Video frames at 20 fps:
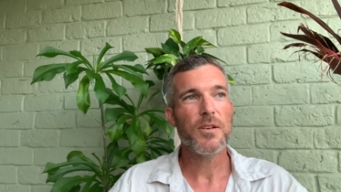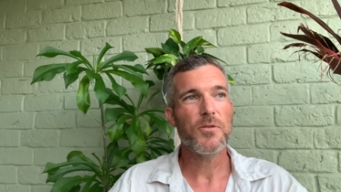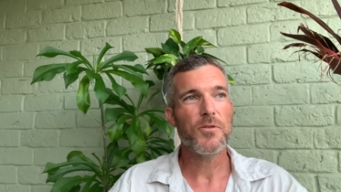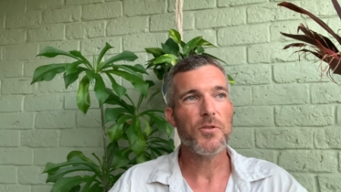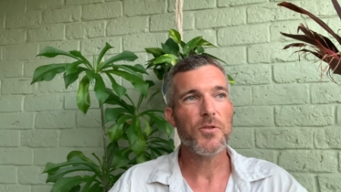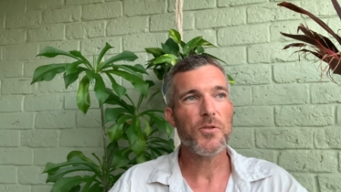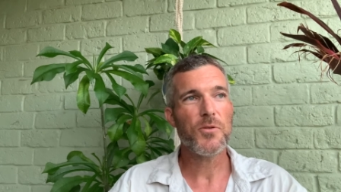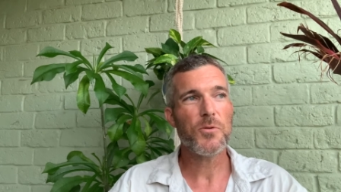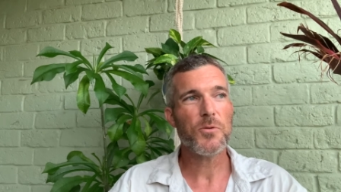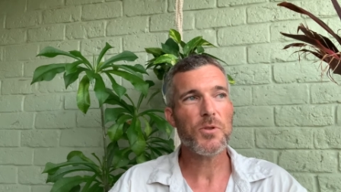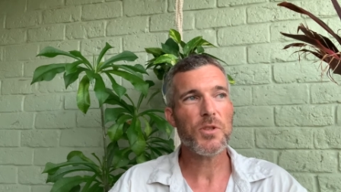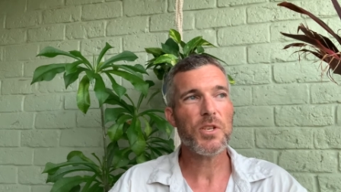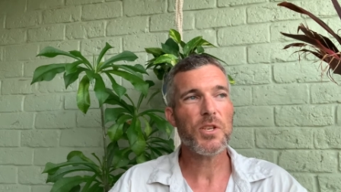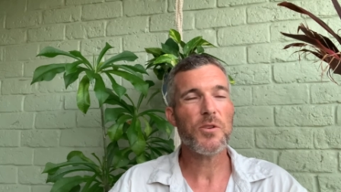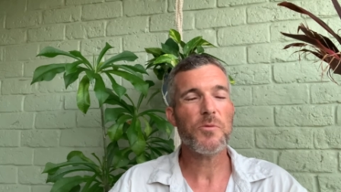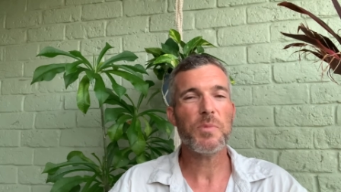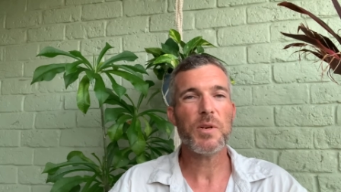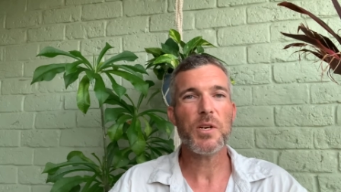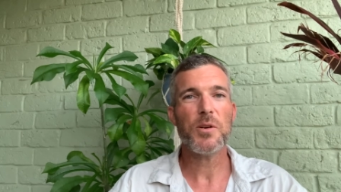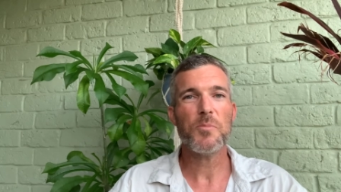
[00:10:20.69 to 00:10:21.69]
The cool thing
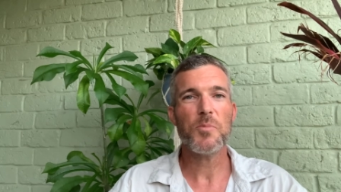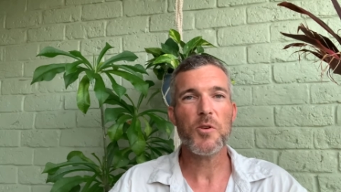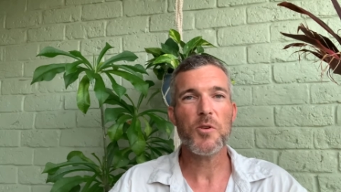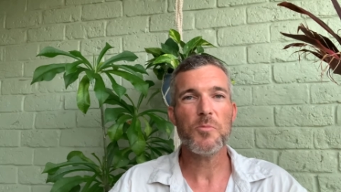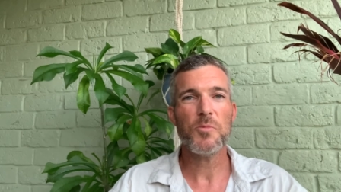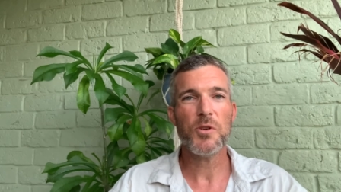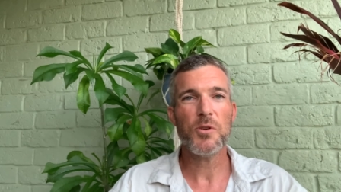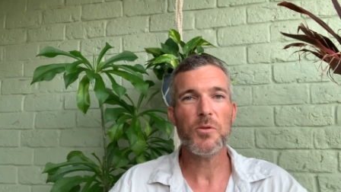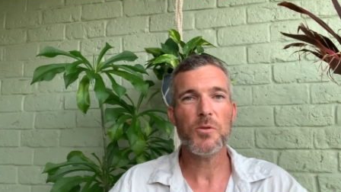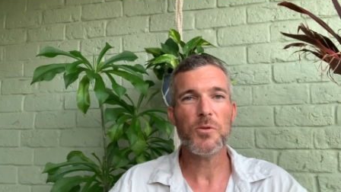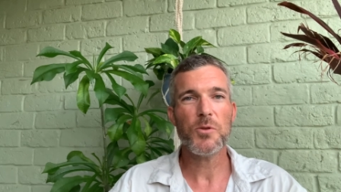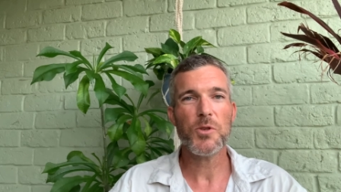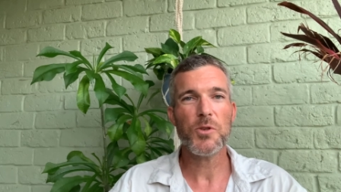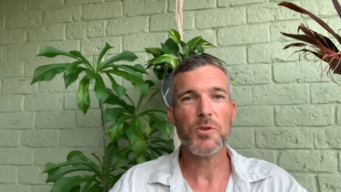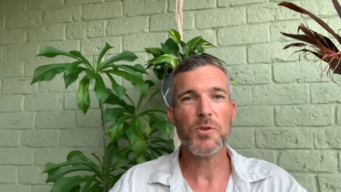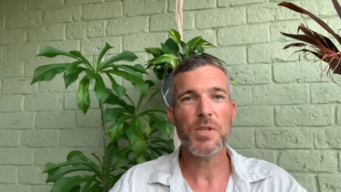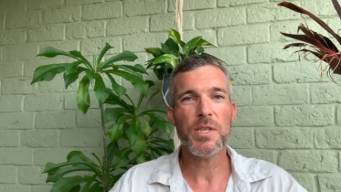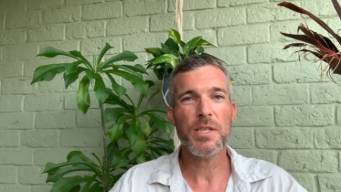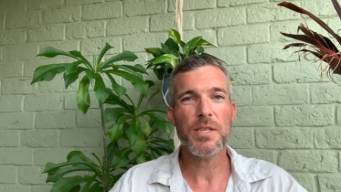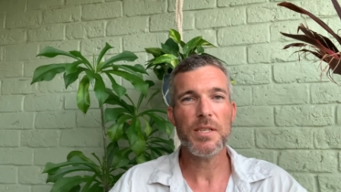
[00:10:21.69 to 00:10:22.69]
about
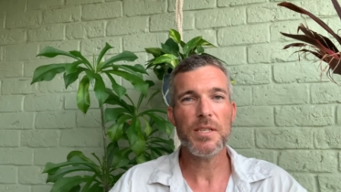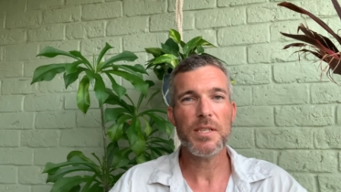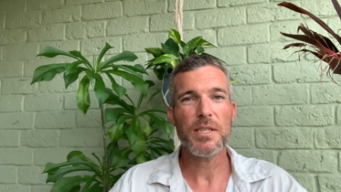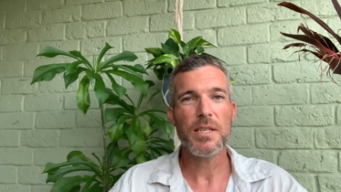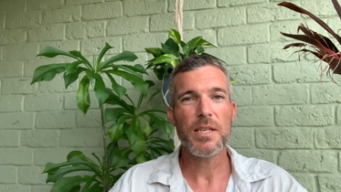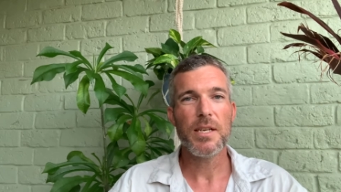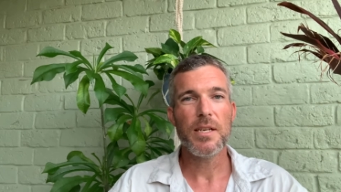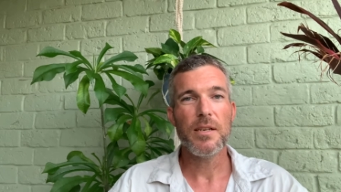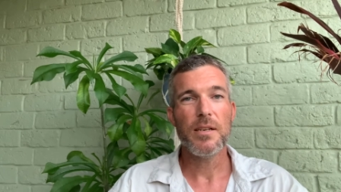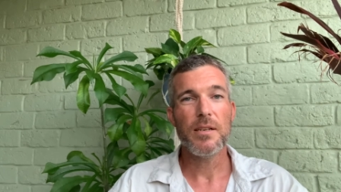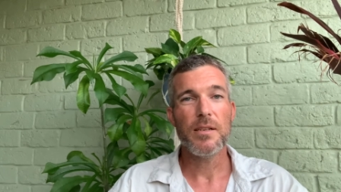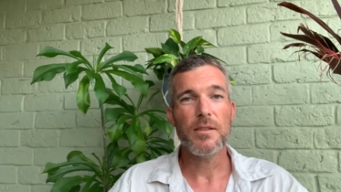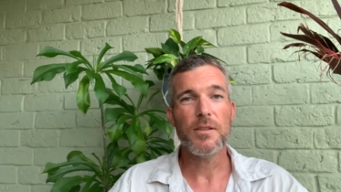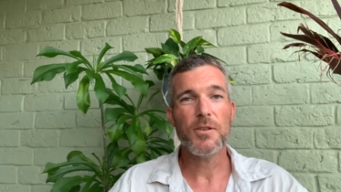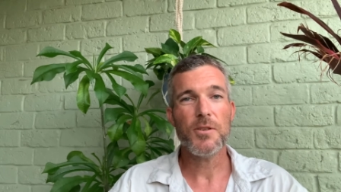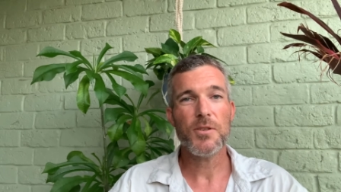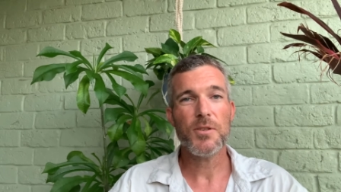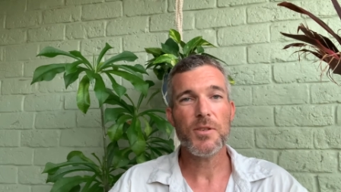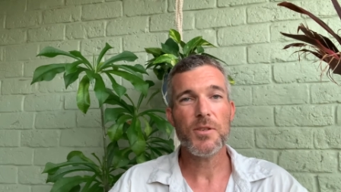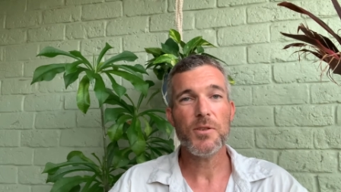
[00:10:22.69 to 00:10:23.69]
permaculture is
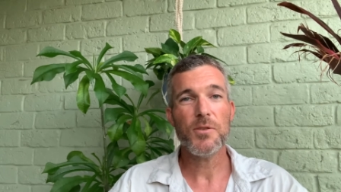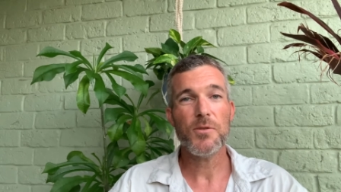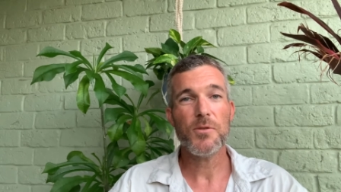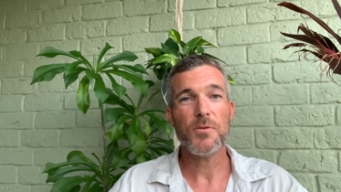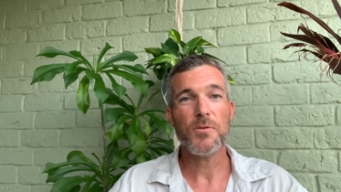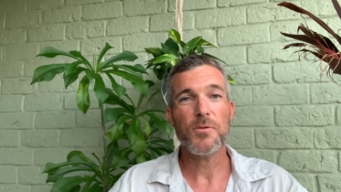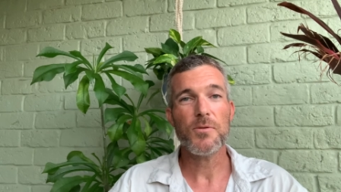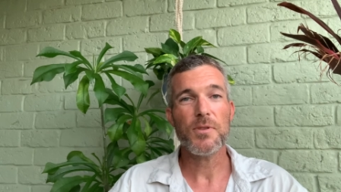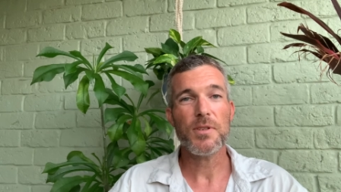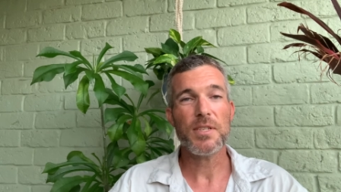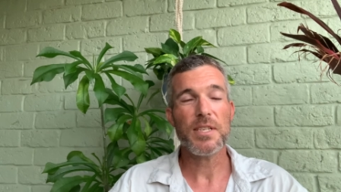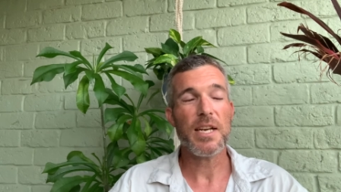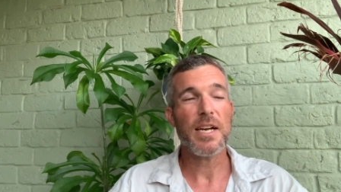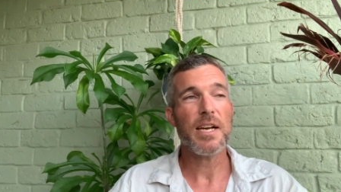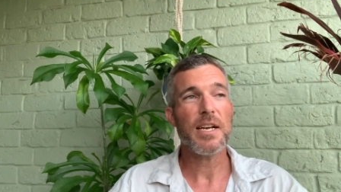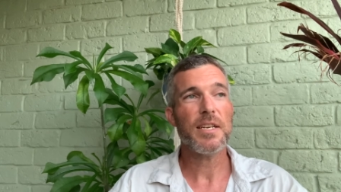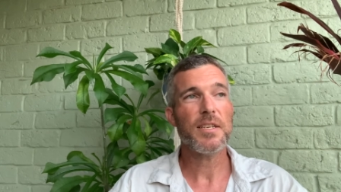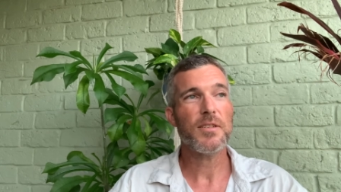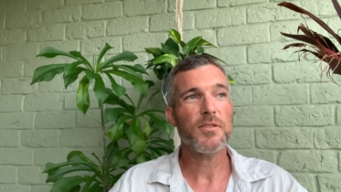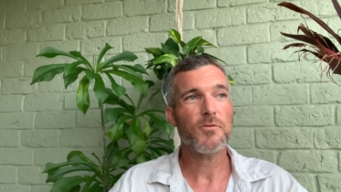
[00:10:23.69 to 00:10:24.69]
there's no
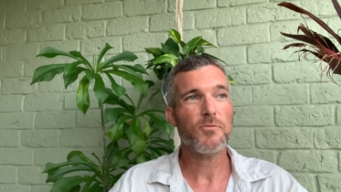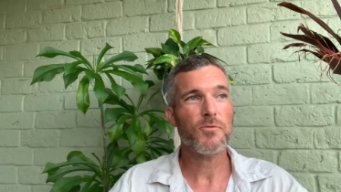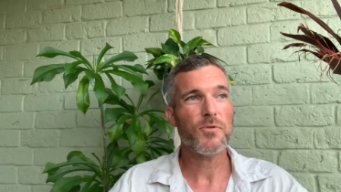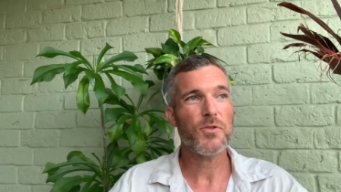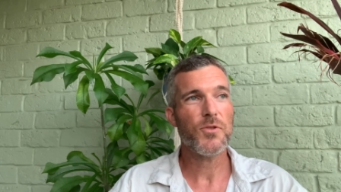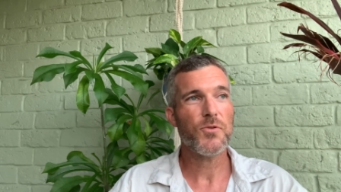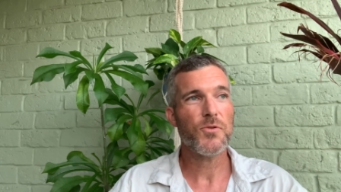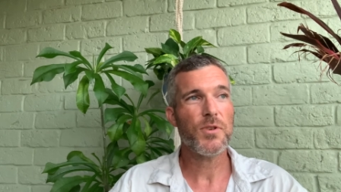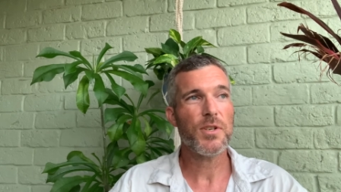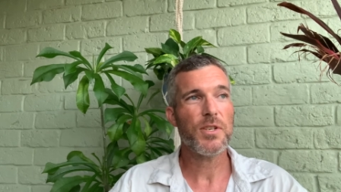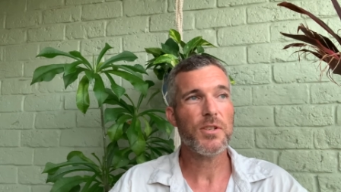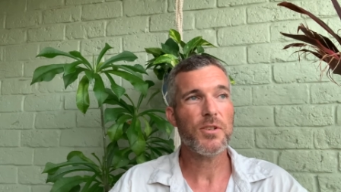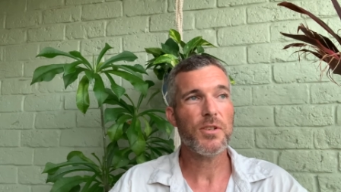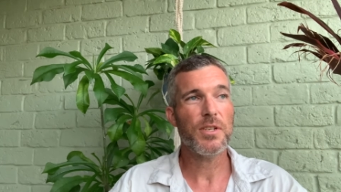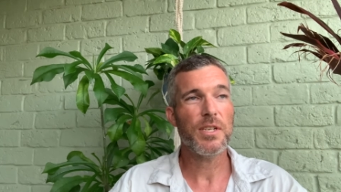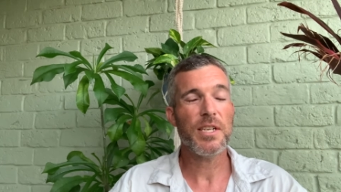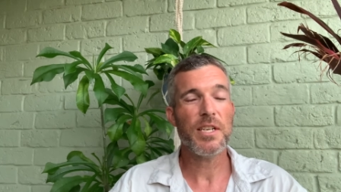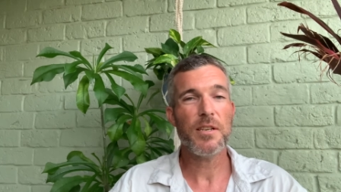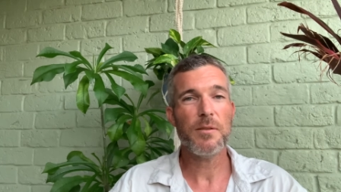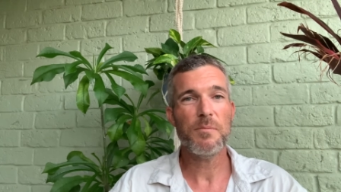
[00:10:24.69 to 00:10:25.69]
size
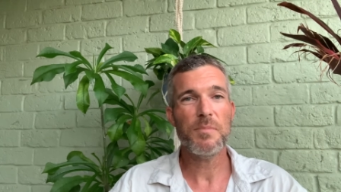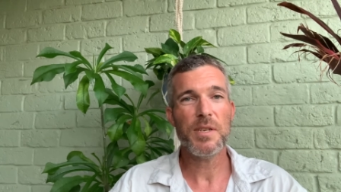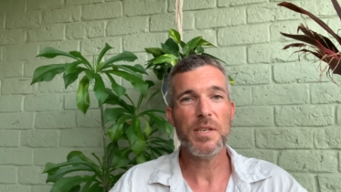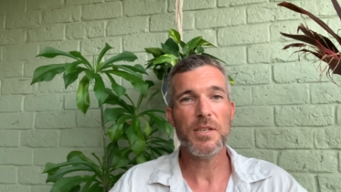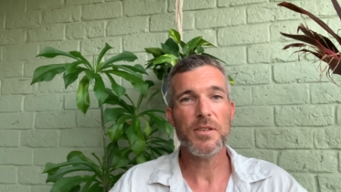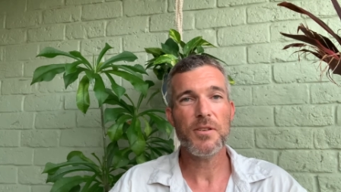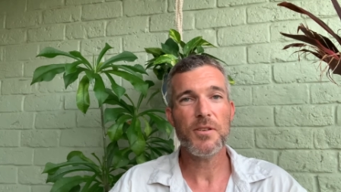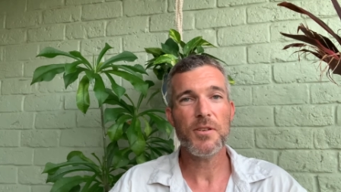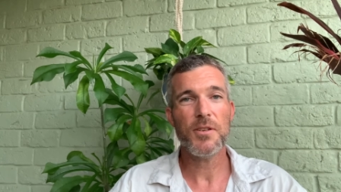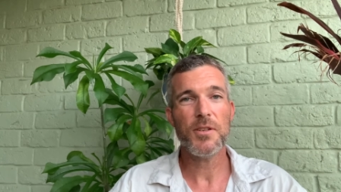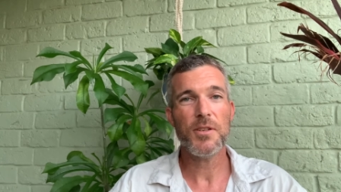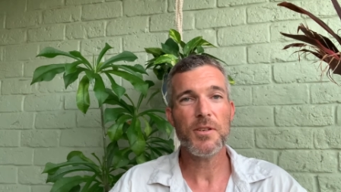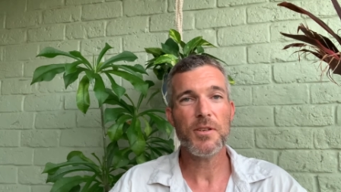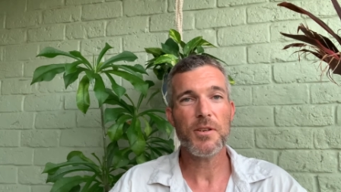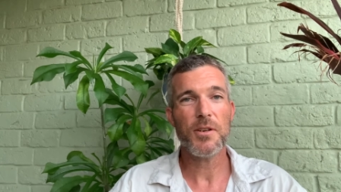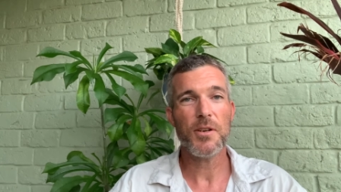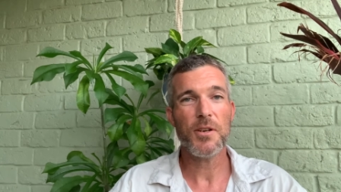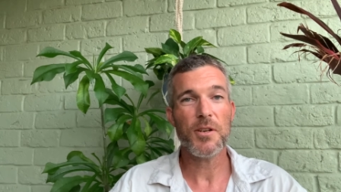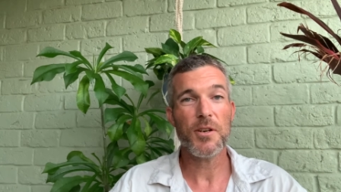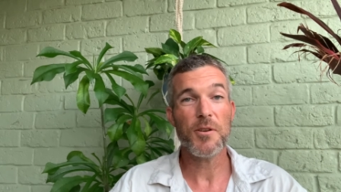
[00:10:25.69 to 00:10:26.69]
restriction. It can be done
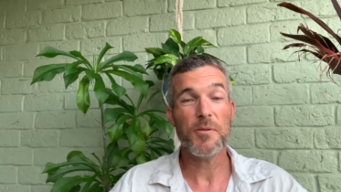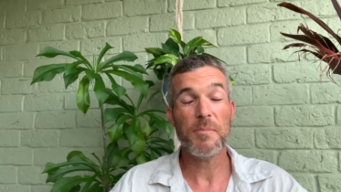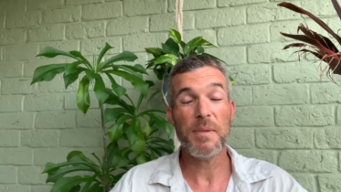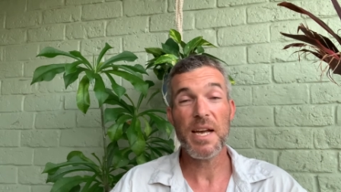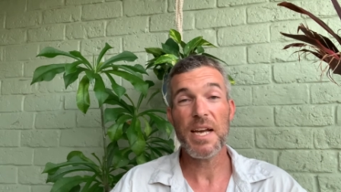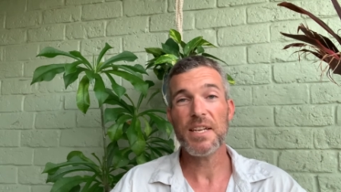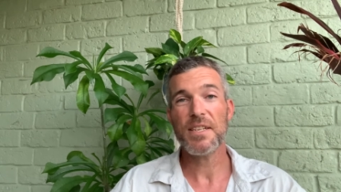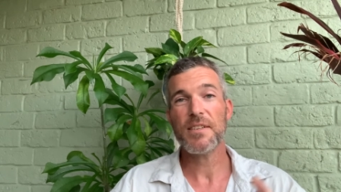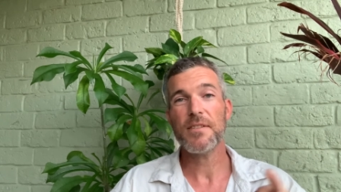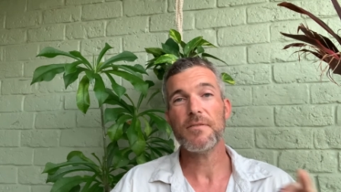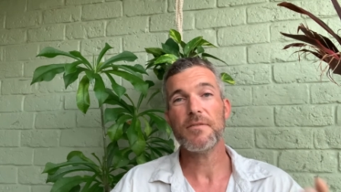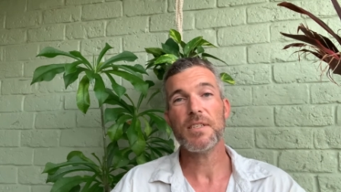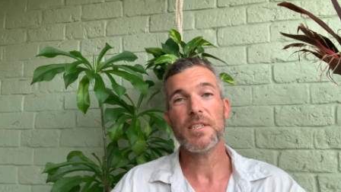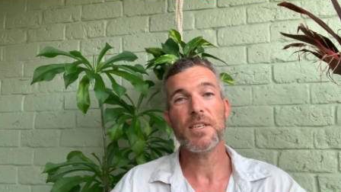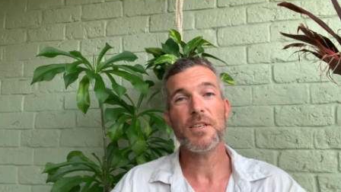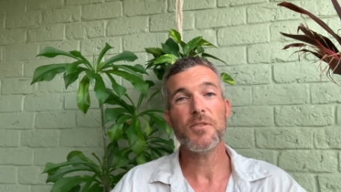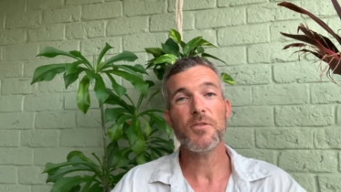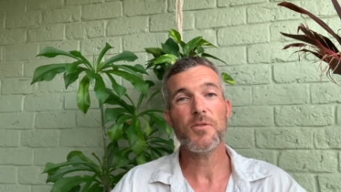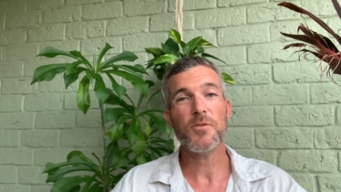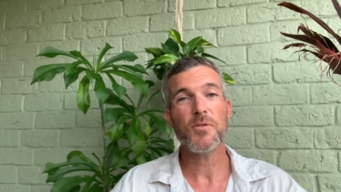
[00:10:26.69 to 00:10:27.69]
on a massive
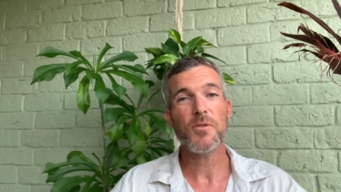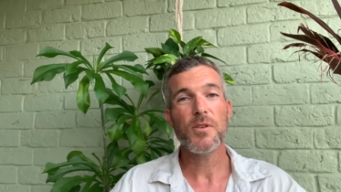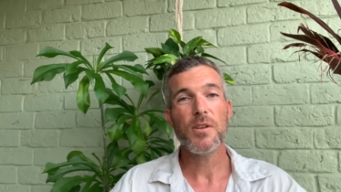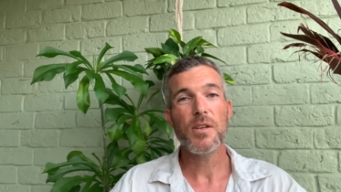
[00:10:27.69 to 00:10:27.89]
scale.